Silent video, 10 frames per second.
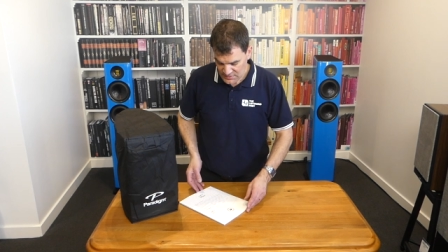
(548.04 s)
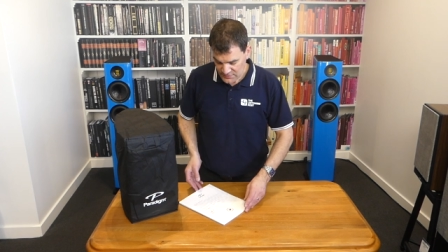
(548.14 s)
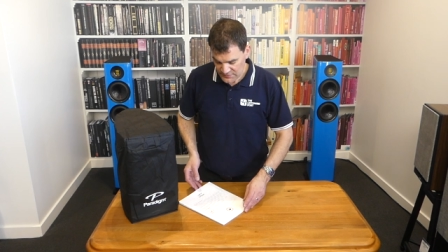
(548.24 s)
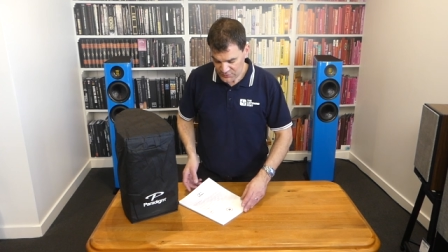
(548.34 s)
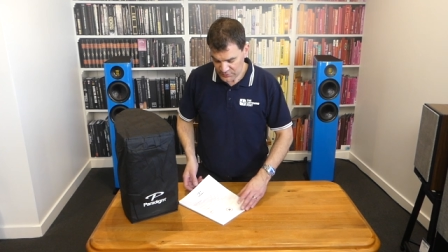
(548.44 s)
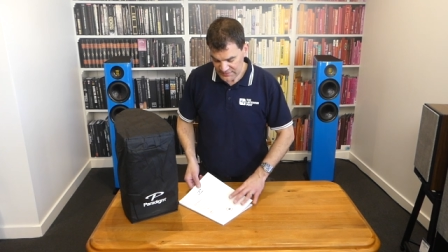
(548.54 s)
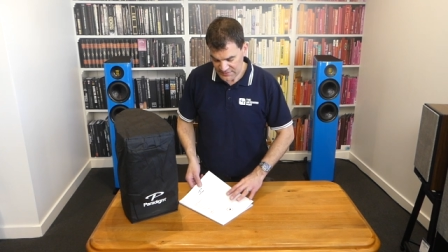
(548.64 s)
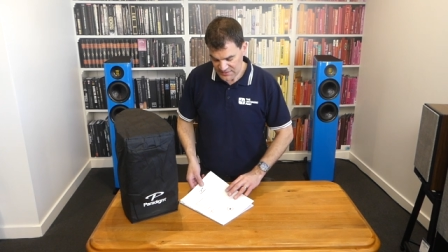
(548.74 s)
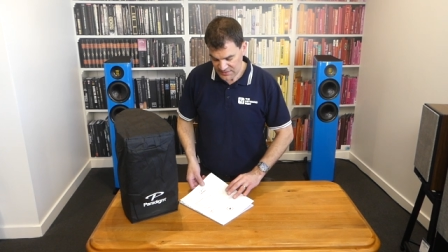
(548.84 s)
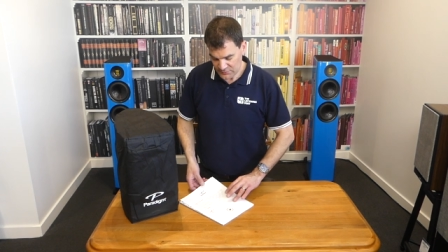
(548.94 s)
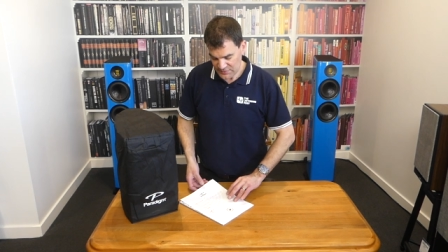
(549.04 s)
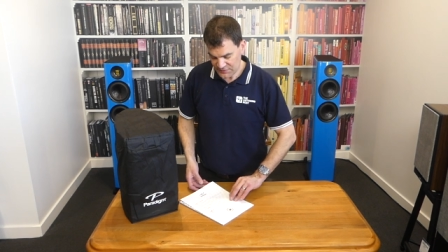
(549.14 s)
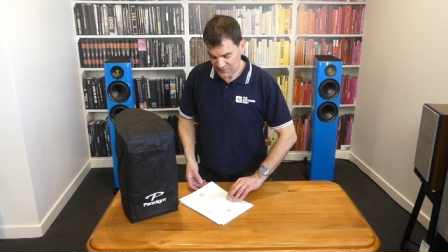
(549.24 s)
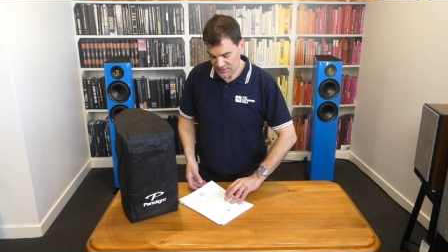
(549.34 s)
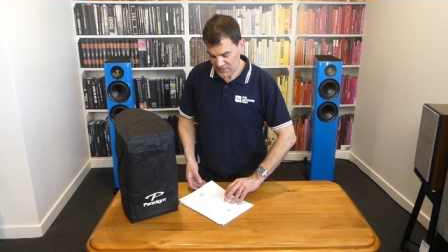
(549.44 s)
Then drilling down, we
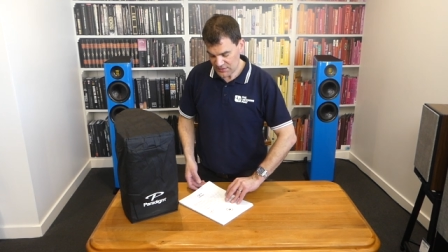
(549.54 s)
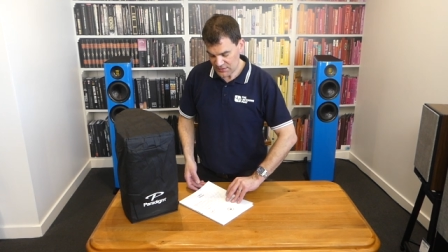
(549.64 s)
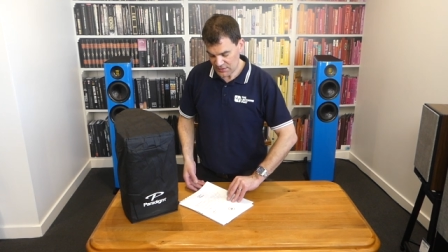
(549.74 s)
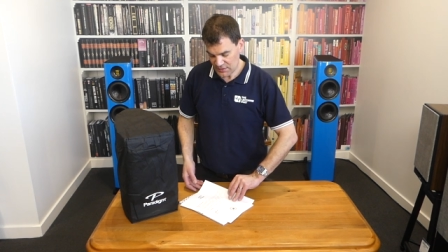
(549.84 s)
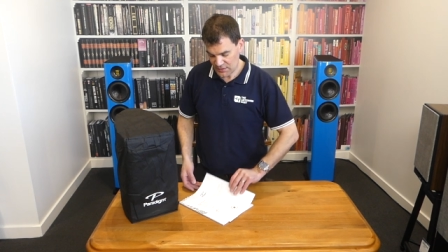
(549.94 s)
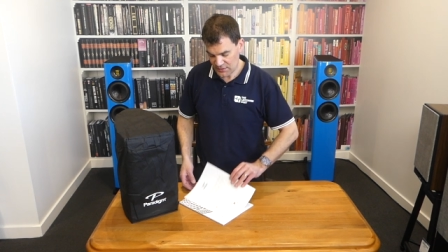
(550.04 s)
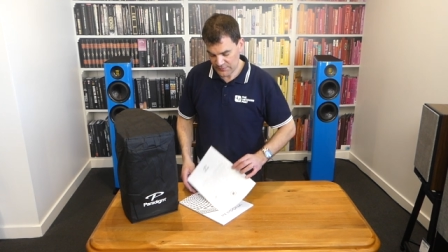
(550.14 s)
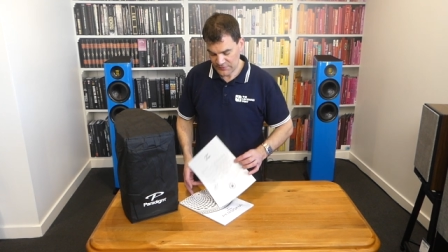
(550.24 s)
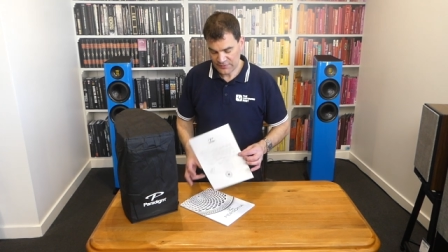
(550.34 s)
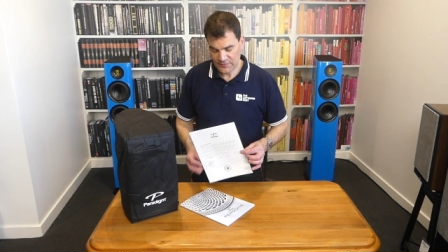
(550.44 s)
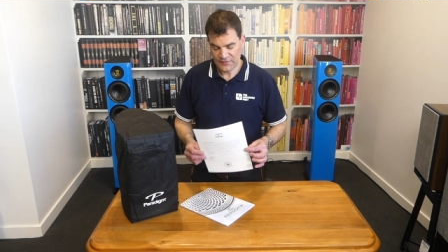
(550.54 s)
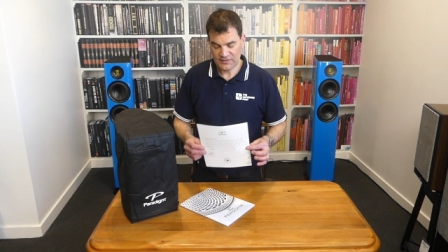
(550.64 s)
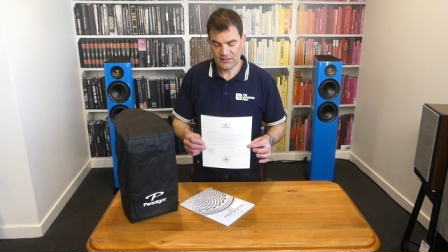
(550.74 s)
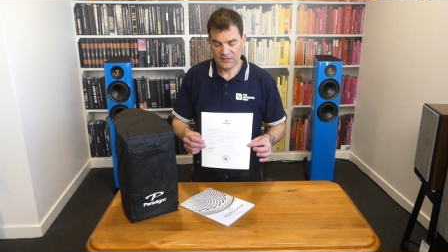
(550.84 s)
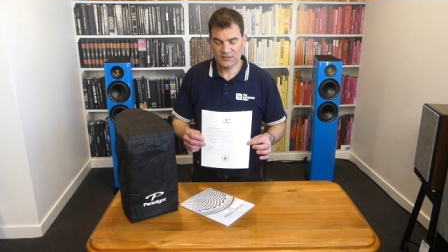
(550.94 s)
see um, some of the
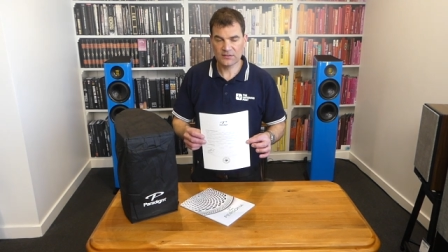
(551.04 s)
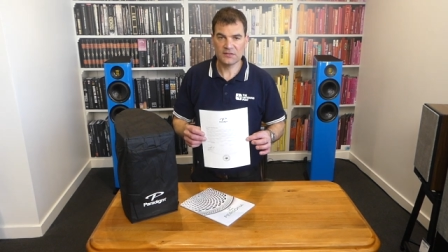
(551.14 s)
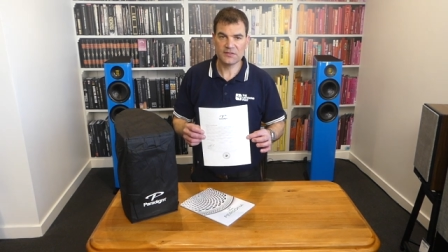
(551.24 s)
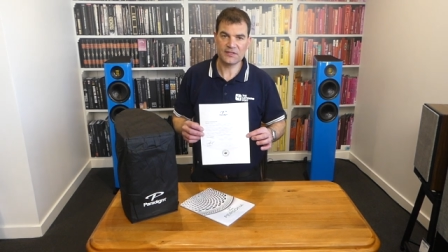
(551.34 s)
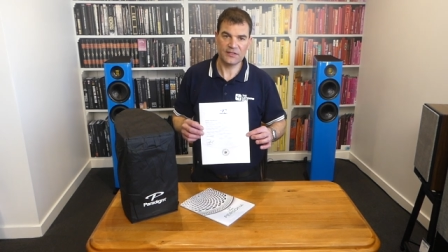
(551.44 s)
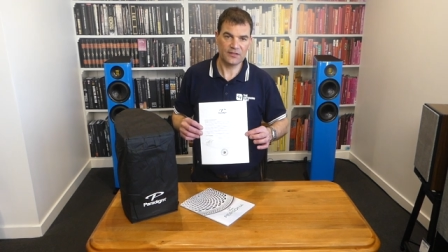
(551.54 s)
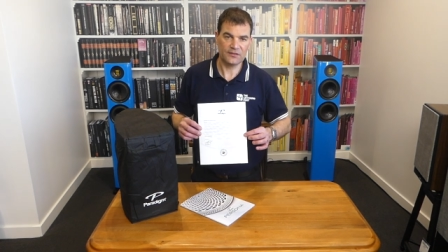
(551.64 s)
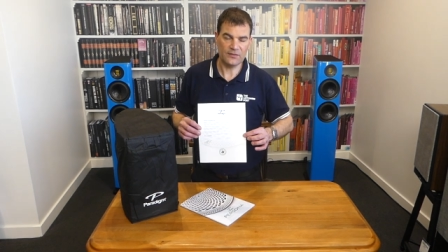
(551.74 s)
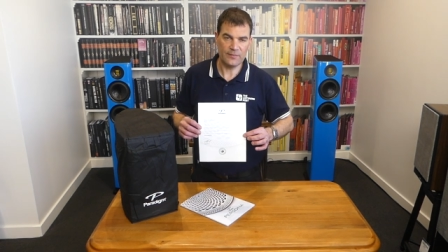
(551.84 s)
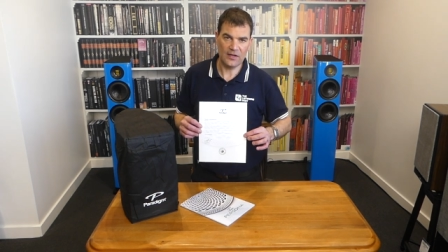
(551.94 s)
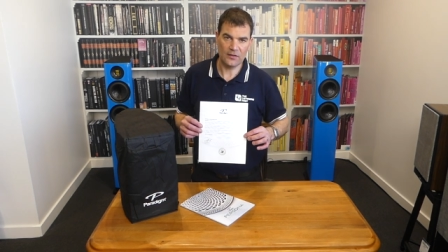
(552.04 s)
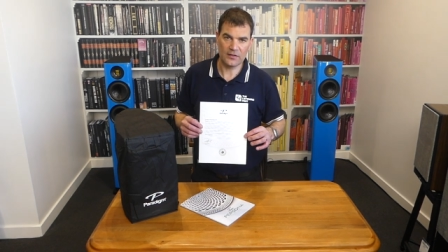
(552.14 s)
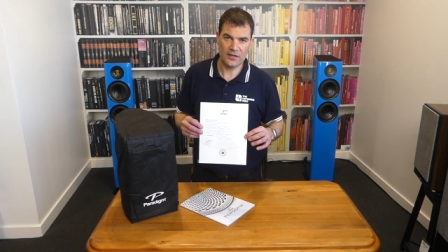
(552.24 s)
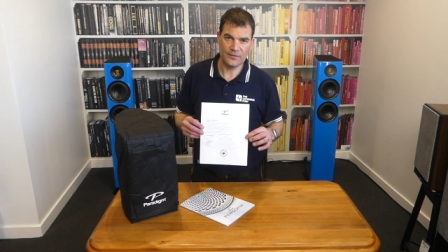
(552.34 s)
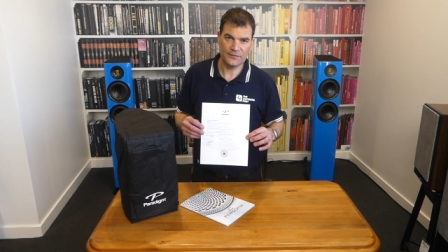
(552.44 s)
little things that
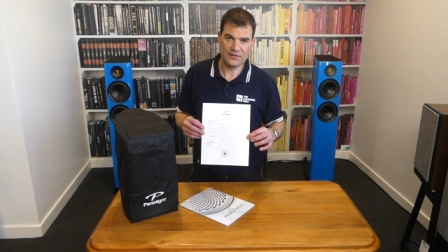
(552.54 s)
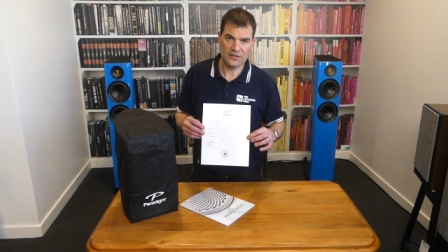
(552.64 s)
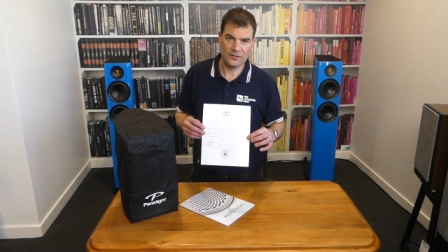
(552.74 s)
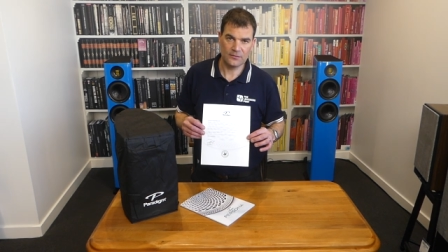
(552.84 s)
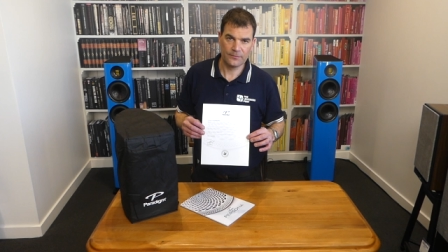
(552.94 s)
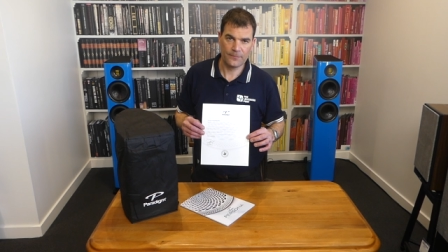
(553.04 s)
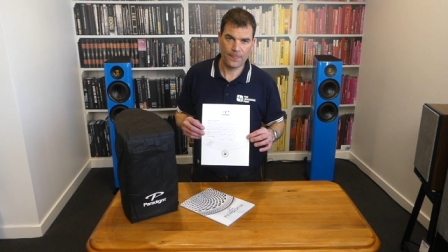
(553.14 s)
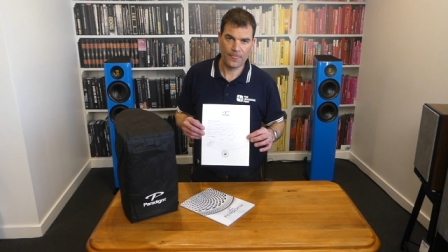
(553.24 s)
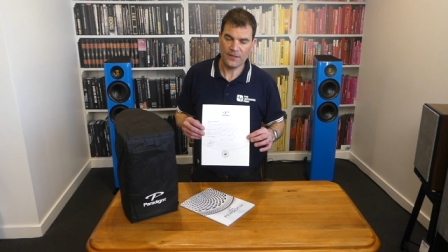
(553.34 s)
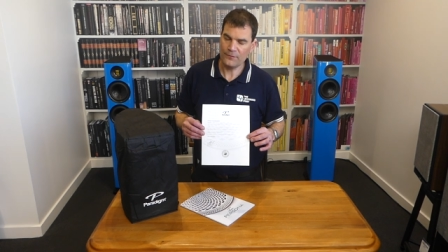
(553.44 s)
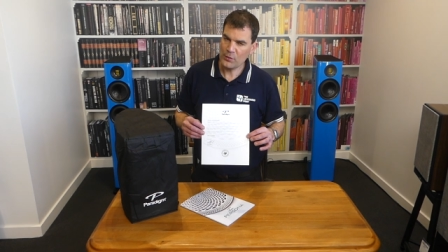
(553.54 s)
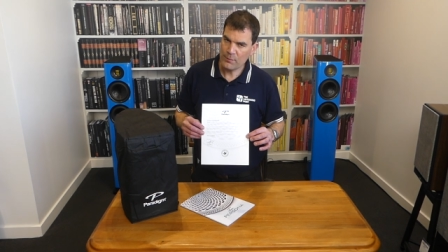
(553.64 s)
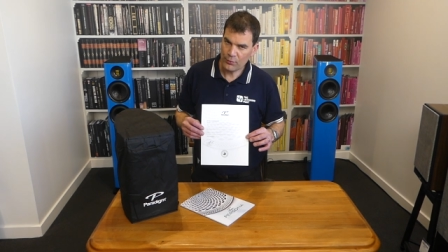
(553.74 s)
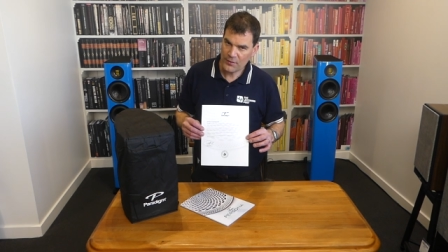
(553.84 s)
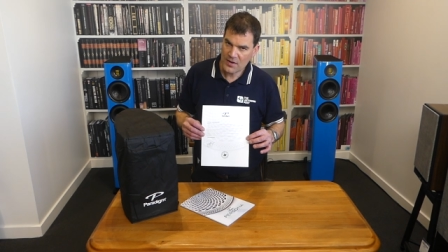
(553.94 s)
Paradigm have done. They're very
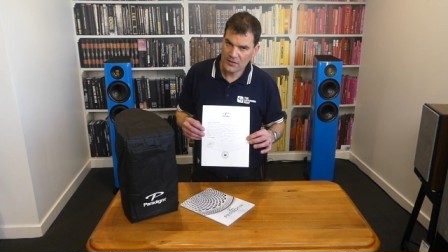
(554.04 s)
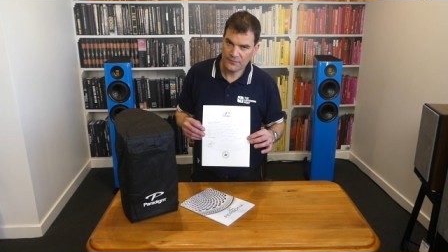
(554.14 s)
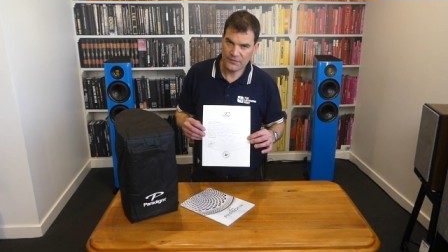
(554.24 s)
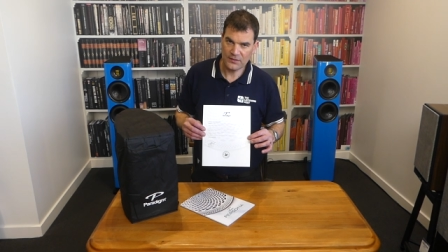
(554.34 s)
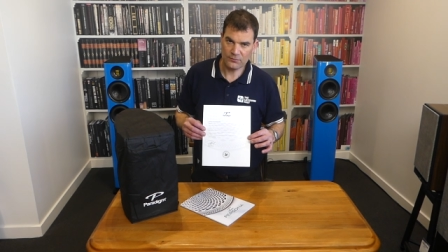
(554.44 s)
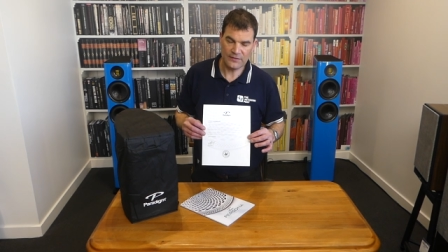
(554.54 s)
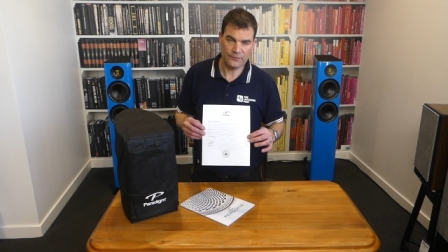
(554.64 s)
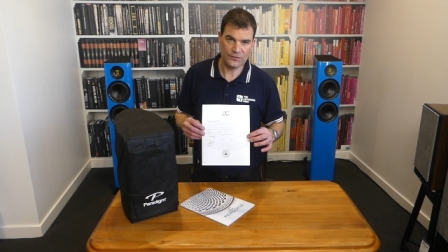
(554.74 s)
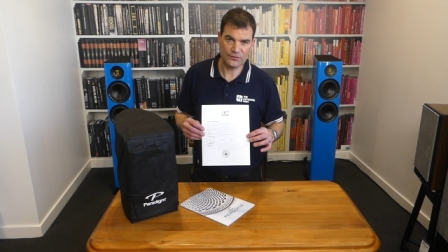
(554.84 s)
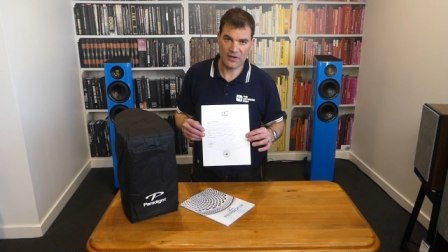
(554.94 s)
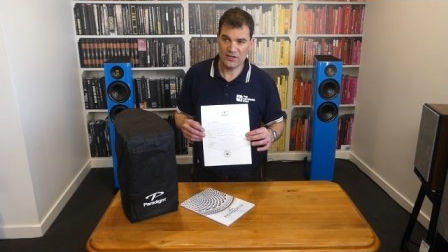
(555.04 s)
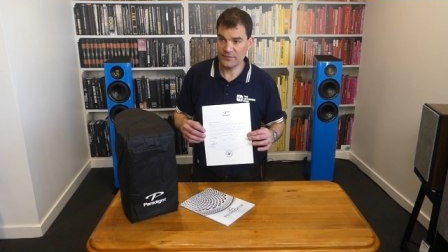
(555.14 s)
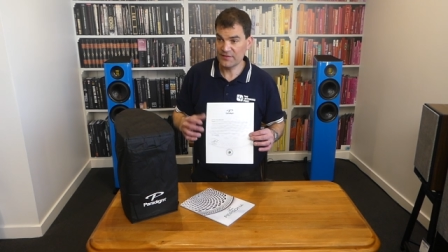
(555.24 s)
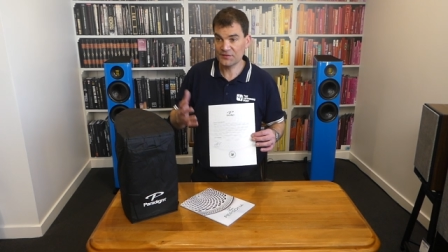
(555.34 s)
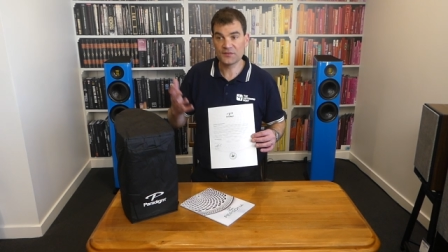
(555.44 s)
proud of their reference range. I
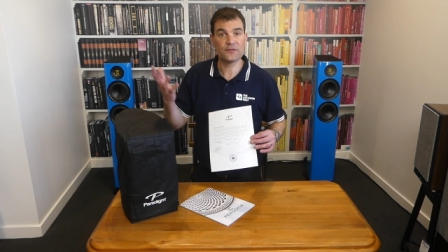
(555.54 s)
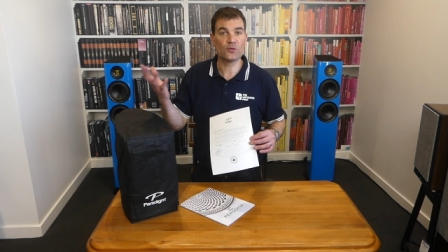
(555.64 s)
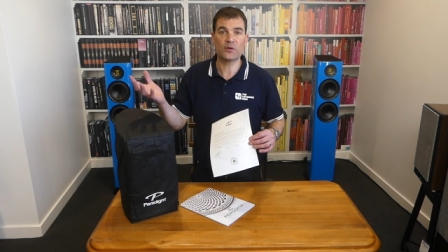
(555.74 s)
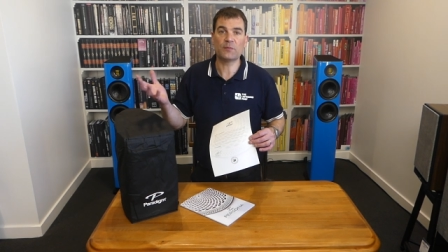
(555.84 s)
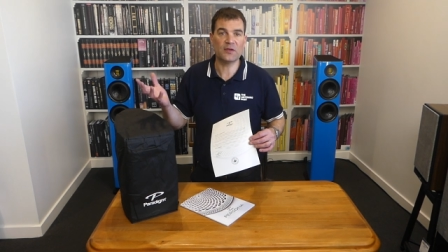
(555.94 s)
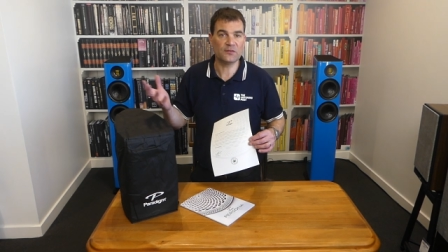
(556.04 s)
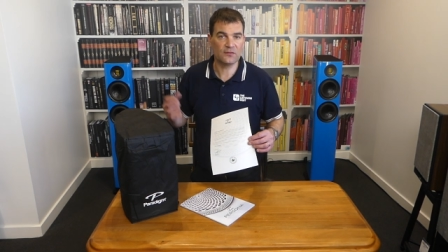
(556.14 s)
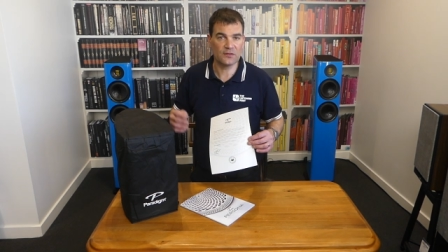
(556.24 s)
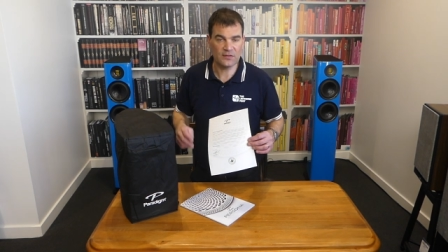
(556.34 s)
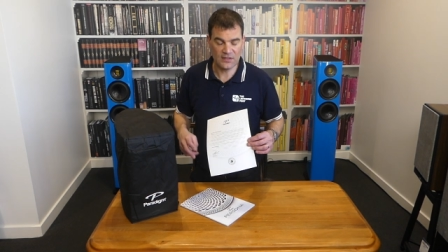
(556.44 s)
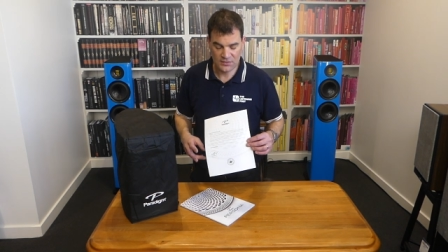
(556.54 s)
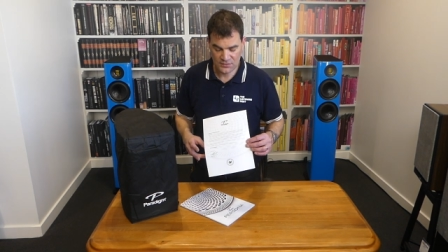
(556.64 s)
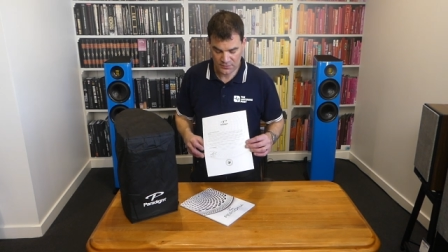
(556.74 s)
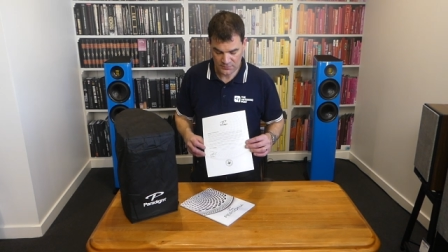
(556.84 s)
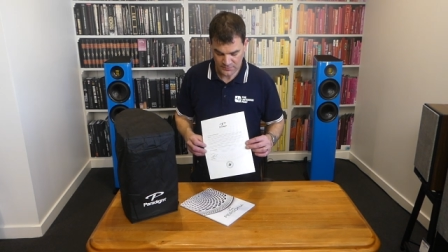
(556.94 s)
mean, this is the very best that they
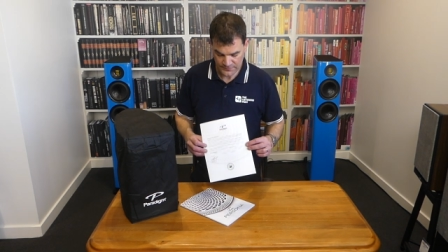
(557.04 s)
do.